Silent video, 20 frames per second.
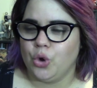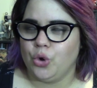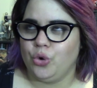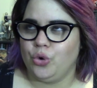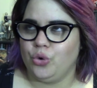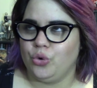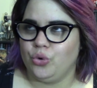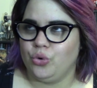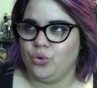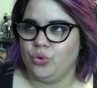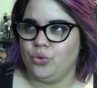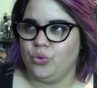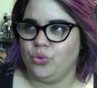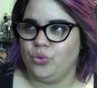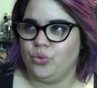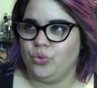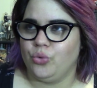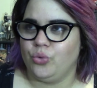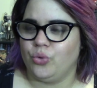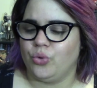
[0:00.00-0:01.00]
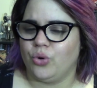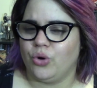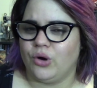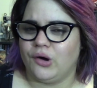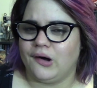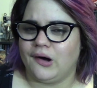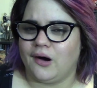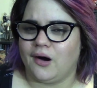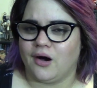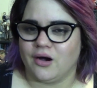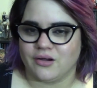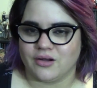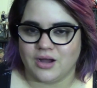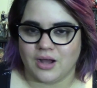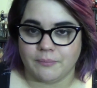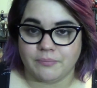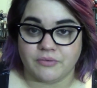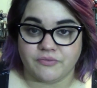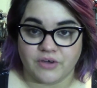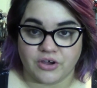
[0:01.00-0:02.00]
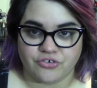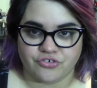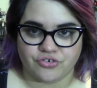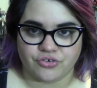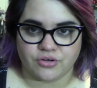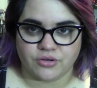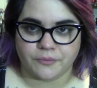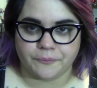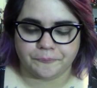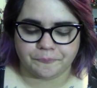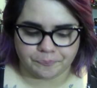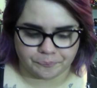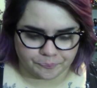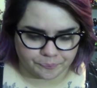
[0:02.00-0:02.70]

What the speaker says: who aren't a professional.